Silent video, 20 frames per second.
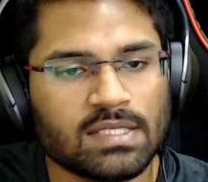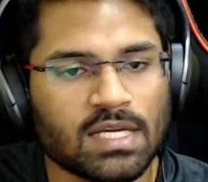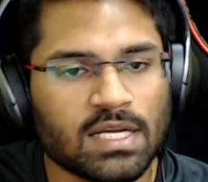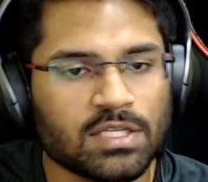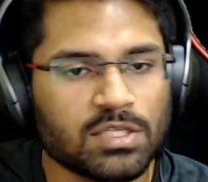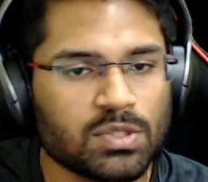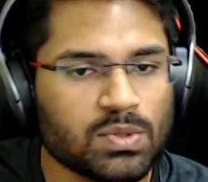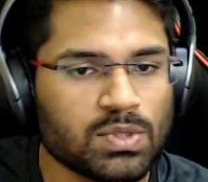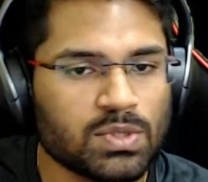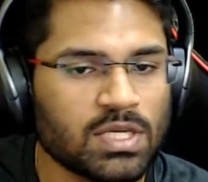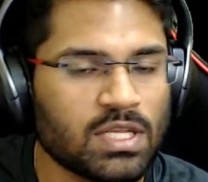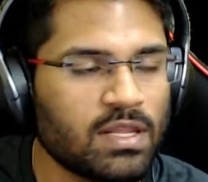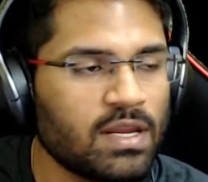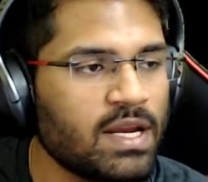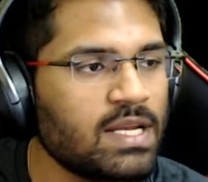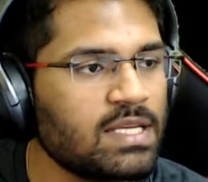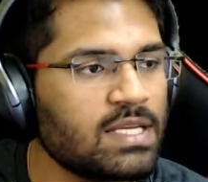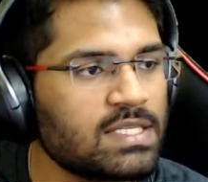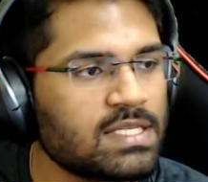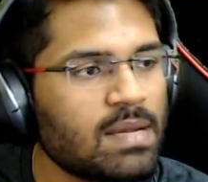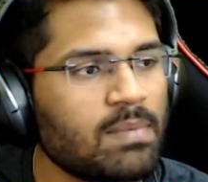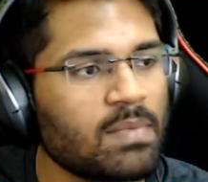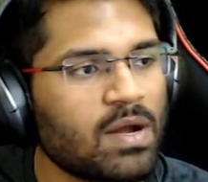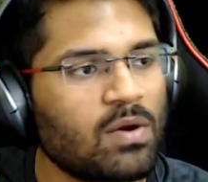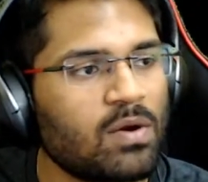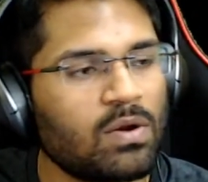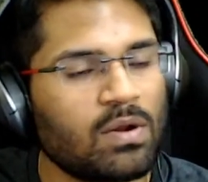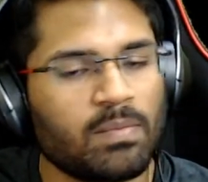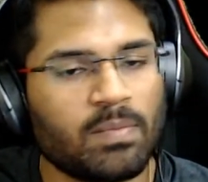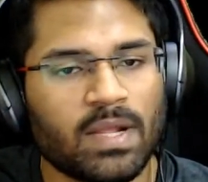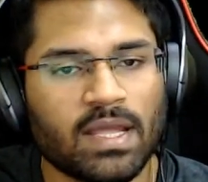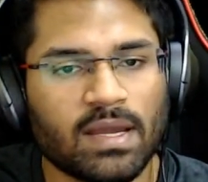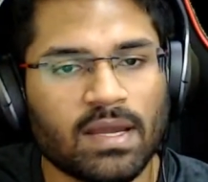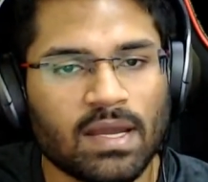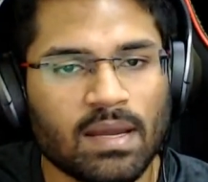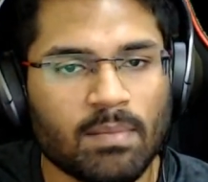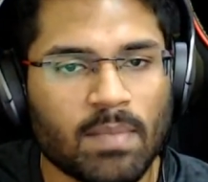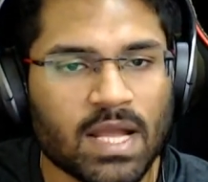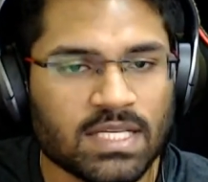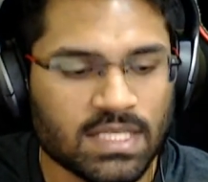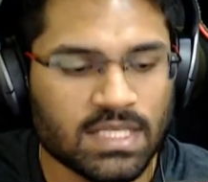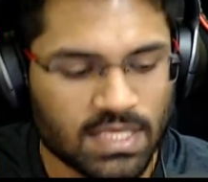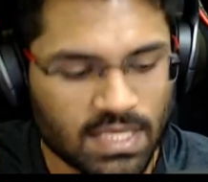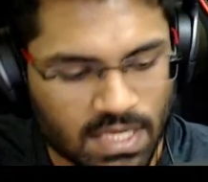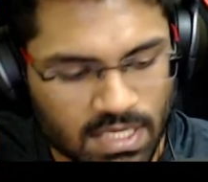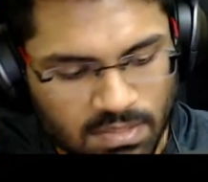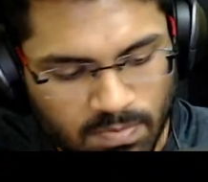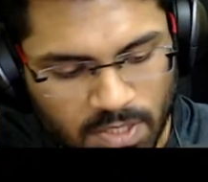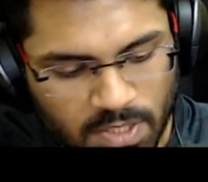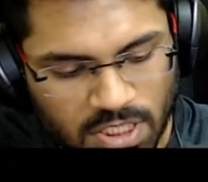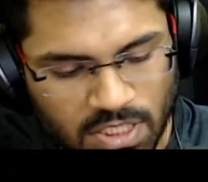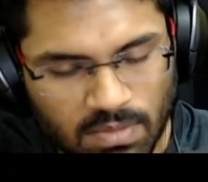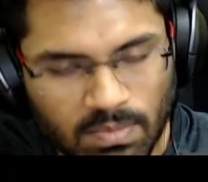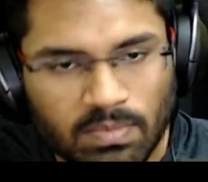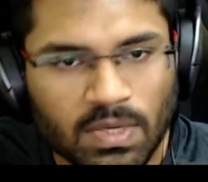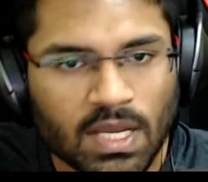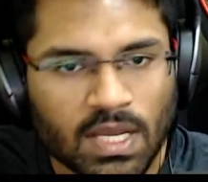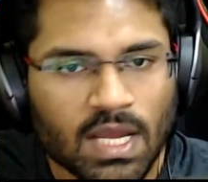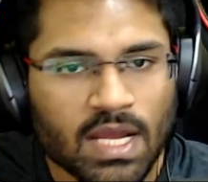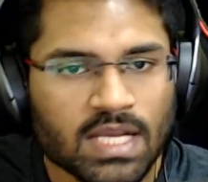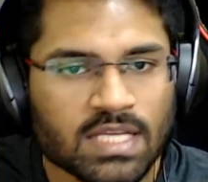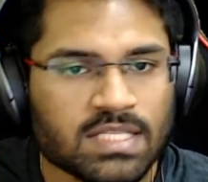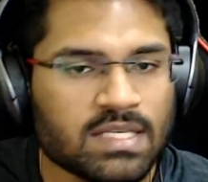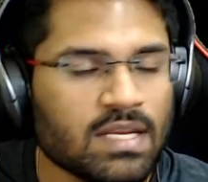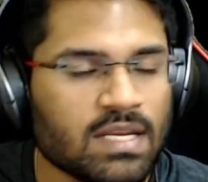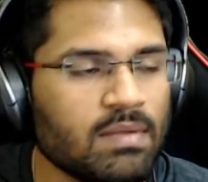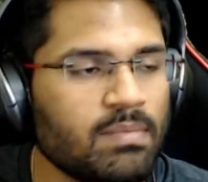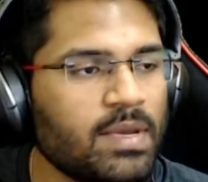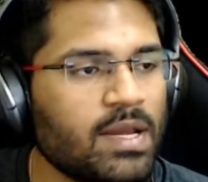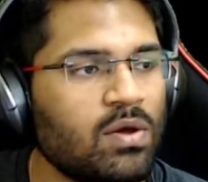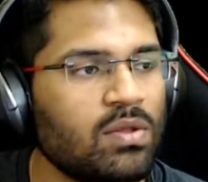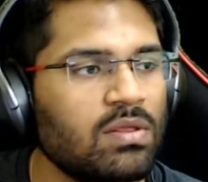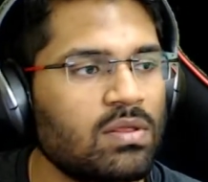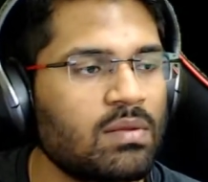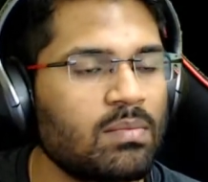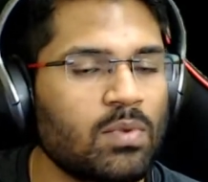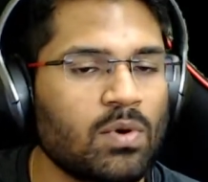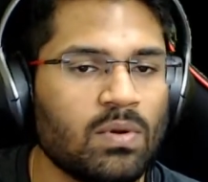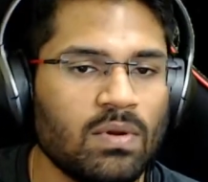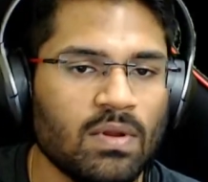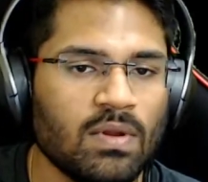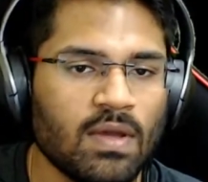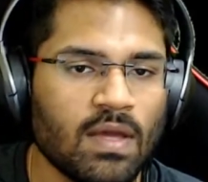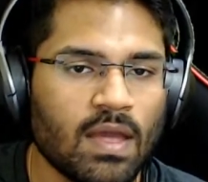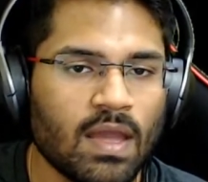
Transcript: the chance to generate some counterplay. Imagine his bishop still being on the board.